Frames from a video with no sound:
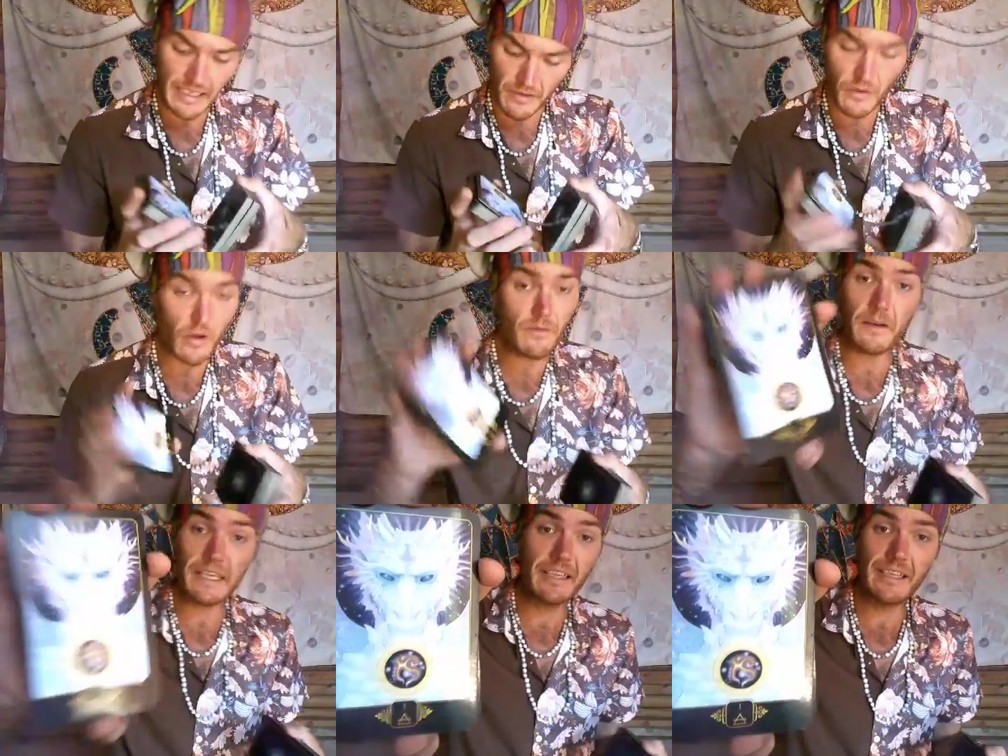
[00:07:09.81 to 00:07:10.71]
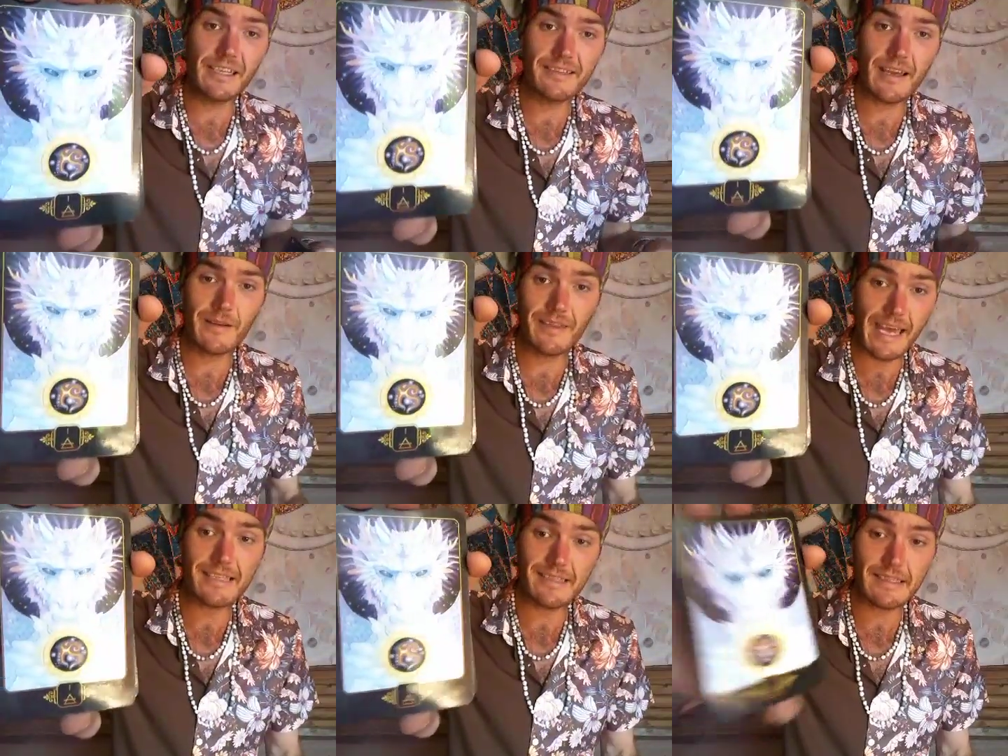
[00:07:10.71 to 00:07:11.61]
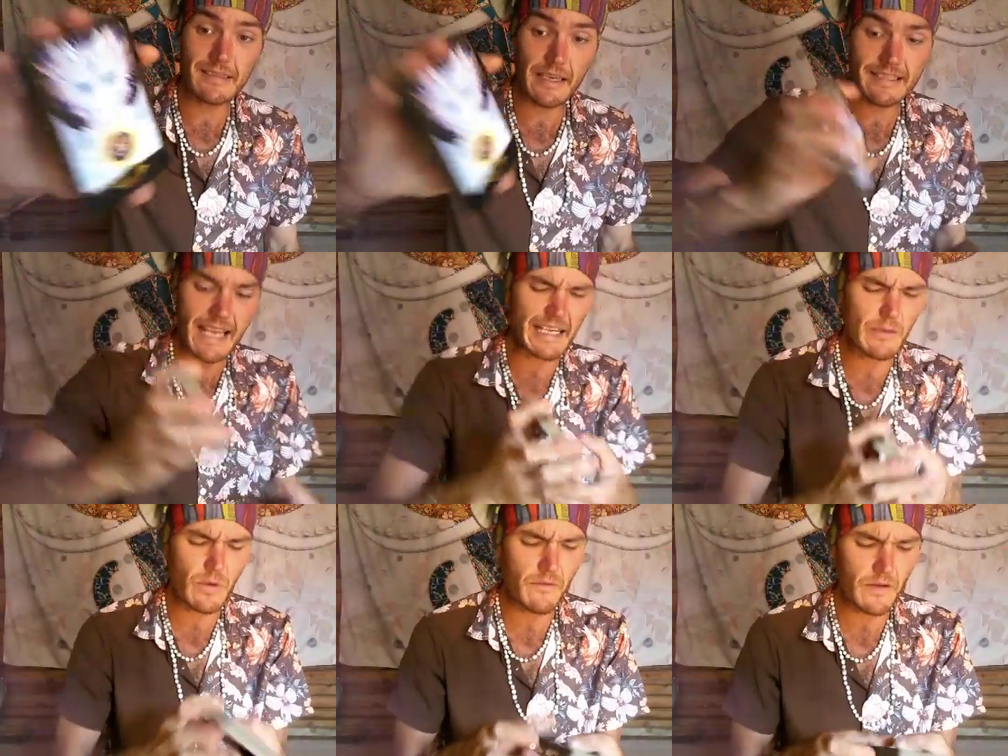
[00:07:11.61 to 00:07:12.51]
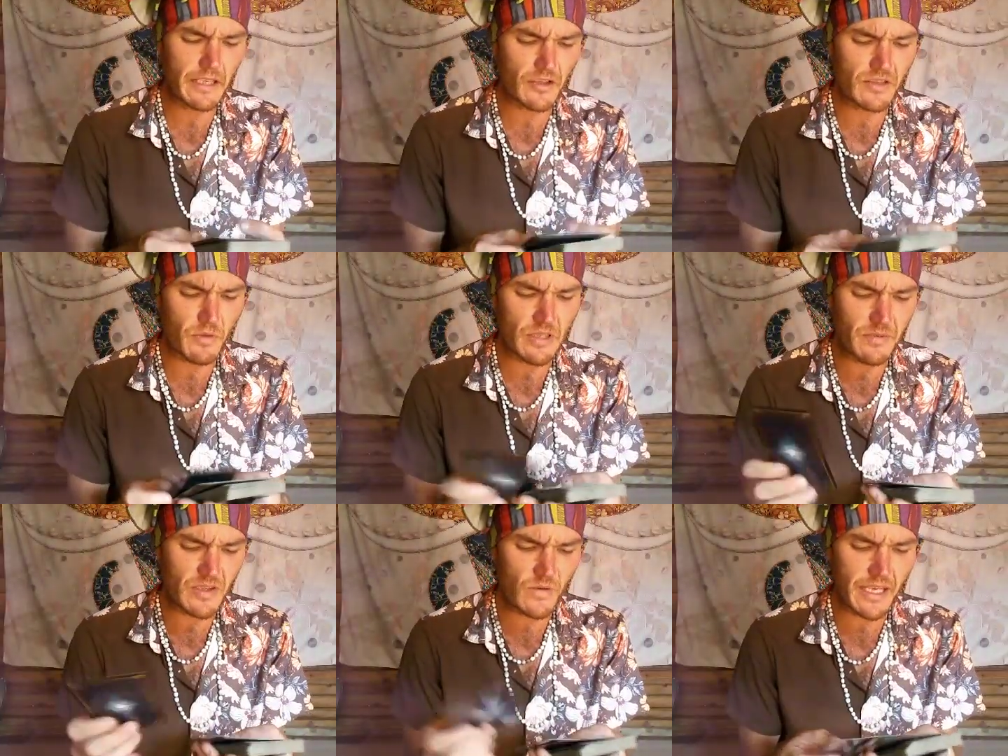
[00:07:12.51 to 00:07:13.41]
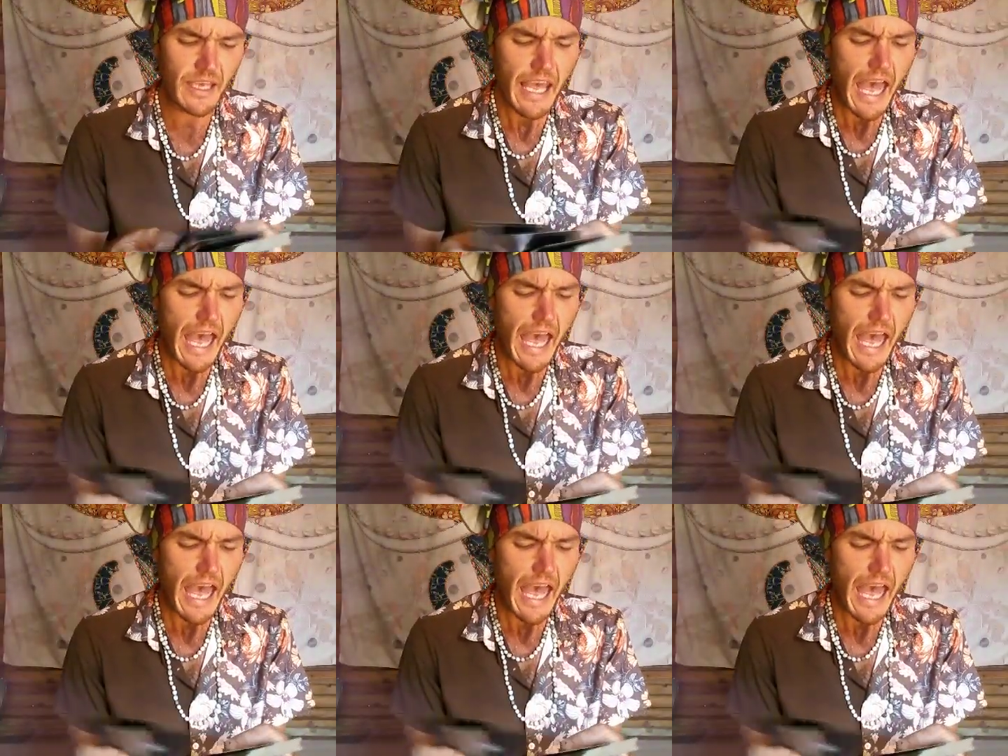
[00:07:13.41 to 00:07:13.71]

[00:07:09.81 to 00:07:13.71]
care of your own fucking needs now, and that's exactly what I feel like you're supposed to be doing.